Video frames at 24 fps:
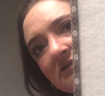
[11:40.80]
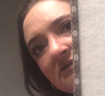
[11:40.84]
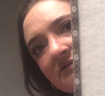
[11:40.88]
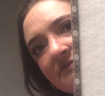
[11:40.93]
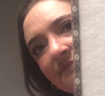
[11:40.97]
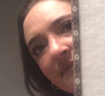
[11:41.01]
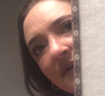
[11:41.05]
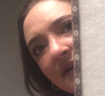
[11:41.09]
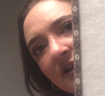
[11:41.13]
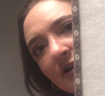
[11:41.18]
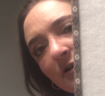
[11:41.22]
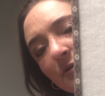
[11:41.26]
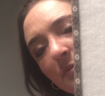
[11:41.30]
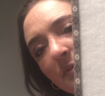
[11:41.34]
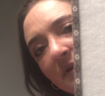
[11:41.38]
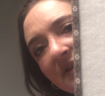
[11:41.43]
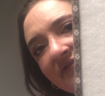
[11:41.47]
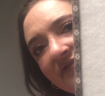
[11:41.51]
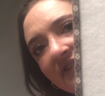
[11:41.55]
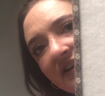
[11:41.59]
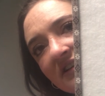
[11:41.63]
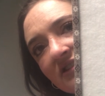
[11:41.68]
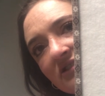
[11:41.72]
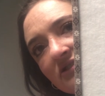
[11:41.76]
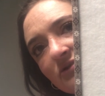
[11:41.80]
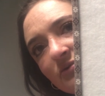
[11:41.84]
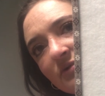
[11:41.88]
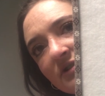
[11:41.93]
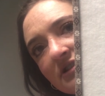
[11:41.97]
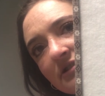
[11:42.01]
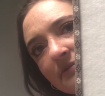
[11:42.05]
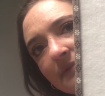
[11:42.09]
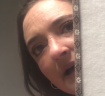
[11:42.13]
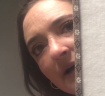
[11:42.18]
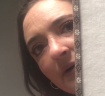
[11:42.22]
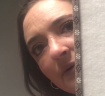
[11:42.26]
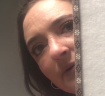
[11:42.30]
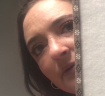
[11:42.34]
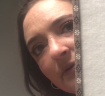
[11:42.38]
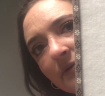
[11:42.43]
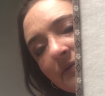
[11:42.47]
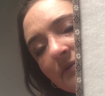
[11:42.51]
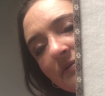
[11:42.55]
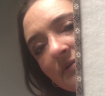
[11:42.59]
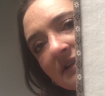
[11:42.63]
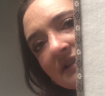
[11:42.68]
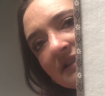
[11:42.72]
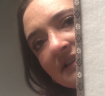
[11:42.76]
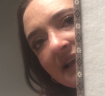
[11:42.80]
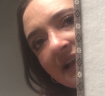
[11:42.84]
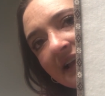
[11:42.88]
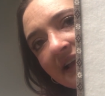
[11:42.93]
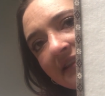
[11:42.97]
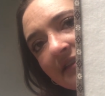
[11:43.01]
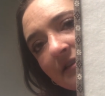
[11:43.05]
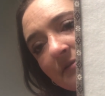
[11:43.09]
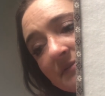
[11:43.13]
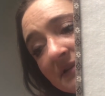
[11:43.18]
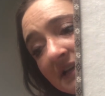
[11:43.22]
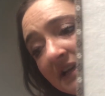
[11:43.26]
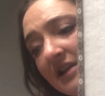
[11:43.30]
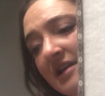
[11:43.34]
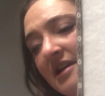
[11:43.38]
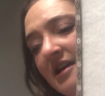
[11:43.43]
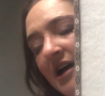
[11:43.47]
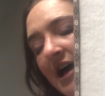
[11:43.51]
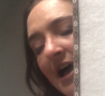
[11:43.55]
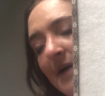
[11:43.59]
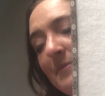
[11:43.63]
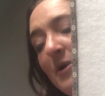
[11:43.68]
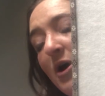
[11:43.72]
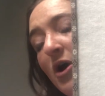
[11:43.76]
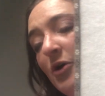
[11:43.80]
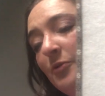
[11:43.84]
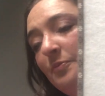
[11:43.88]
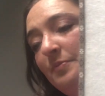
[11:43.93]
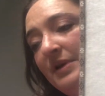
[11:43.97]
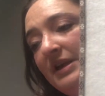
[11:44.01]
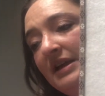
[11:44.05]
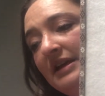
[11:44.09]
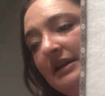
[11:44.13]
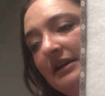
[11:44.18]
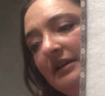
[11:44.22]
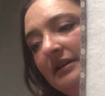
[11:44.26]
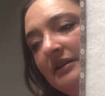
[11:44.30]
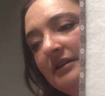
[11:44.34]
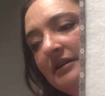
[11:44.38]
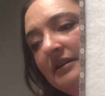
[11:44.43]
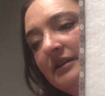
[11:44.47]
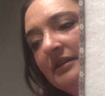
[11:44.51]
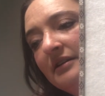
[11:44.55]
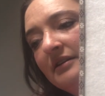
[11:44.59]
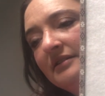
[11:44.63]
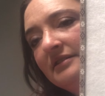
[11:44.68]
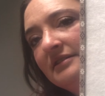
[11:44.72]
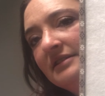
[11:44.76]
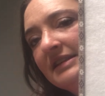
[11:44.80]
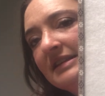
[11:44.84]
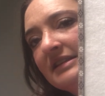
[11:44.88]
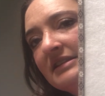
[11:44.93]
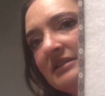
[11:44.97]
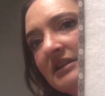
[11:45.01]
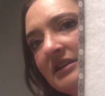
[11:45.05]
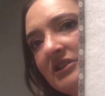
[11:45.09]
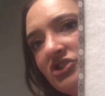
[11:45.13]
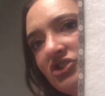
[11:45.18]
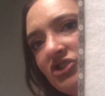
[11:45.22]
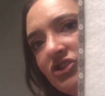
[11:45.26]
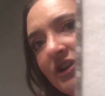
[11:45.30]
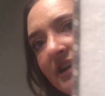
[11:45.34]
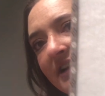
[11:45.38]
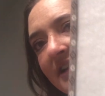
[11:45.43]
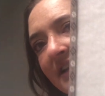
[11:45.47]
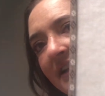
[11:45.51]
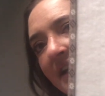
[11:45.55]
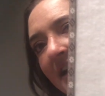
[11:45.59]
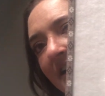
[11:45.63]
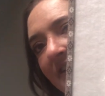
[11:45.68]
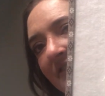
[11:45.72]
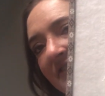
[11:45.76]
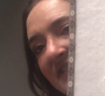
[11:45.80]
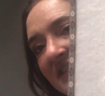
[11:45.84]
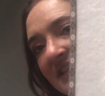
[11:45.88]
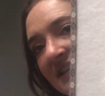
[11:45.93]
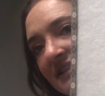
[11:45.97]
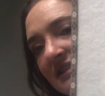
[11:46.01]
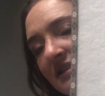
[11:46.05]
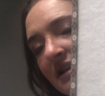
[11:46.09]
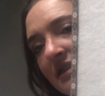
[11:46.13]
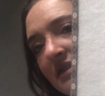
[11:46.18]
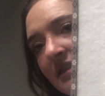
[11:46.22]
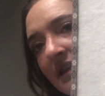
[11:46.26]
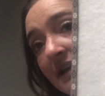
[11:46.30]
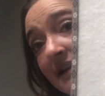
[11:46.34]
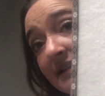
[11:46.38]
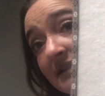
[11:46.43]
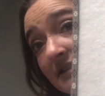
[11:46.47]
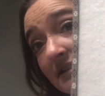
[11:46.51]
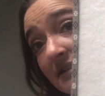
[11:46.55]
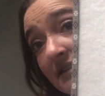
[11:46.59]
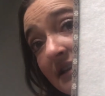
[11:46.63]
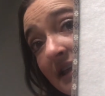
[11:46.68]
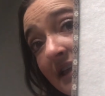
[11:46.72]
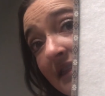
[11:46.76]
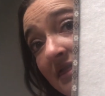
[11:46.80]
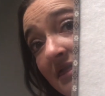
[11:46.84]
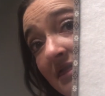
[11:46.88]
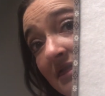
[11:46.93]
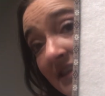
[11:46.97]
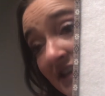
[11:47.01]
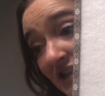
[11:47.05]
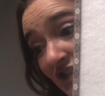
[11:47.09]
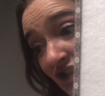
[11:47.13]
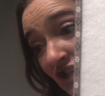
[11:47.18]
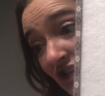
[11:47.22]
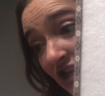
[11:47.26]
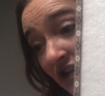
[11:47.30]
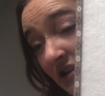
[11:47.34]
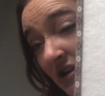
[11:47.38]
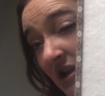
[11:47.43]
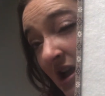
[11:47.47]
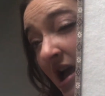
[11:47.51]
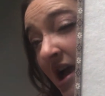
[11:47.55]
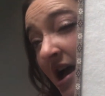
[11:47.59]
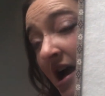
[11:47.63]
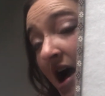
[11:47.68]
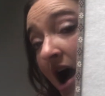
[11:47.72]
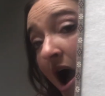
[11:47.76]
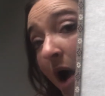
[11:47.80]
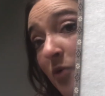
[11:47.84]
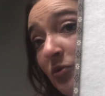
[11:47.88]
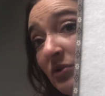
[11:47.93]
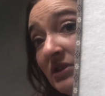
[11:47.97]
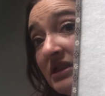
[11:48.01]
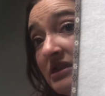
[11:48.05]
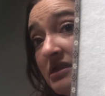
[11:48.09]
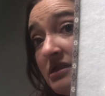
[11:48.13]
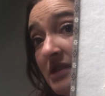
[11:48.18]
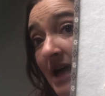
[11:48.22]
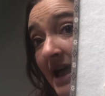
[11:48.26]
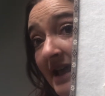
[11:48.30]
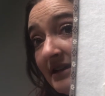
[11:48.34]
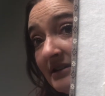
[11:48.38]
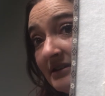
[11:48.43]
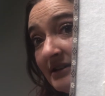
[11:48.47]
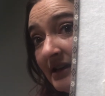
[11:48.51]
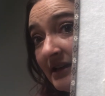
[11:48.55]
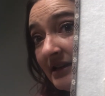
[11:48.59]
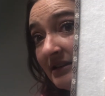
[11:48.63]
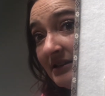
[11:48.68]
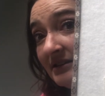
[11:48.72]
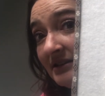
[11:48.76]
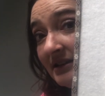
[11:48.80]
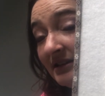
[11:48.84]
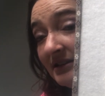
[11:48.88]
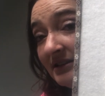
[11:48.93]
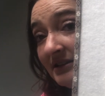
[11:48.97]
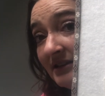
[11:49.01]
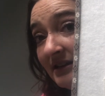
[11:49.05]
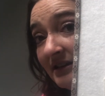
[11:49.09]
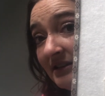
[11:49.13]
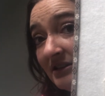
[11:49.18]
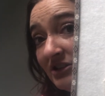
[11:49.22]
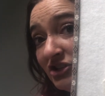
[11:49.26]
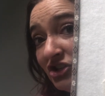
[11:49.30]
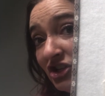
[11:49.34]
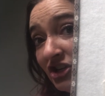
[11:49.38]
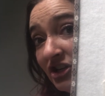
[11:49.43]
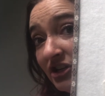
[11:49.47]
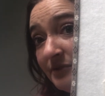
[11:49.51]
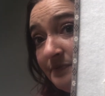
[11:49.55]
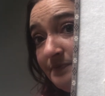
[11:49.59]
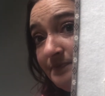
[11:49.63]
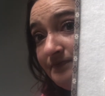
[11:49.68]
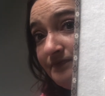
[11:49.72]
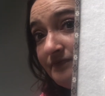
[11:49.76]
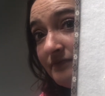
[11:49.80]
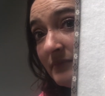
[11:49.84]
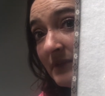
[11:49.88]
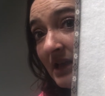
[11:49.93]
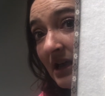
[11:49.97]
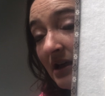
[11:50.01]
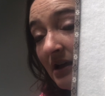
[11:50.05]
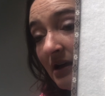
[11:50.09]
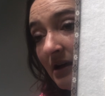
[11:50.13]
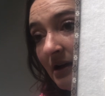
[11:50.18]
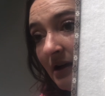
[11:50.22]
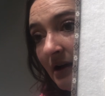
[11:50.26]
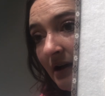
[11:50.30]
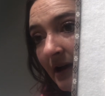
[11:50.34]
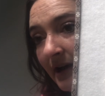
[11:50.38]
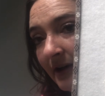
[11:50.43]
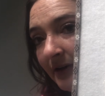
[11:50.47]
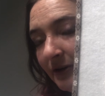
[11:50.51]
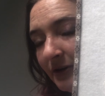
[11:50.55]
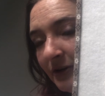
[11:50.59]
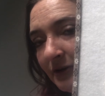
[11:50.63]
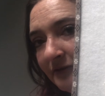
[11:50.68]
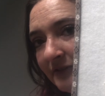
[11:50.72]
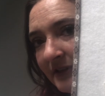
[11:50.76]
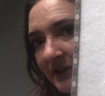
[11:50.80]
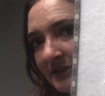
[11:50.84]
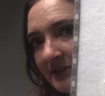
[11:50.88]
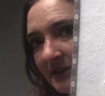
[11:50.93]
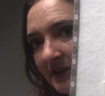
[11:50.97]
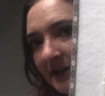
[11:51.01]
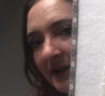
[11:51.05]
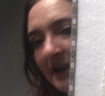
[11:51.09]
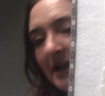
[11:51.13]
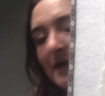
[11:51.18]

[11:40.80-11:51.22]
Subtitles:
But it'll be fun to switch them out once I get them done. I'm hoping this next year I can get everything done that I didn't get this year. I would like to get 6 done this year. I don't know if that's going to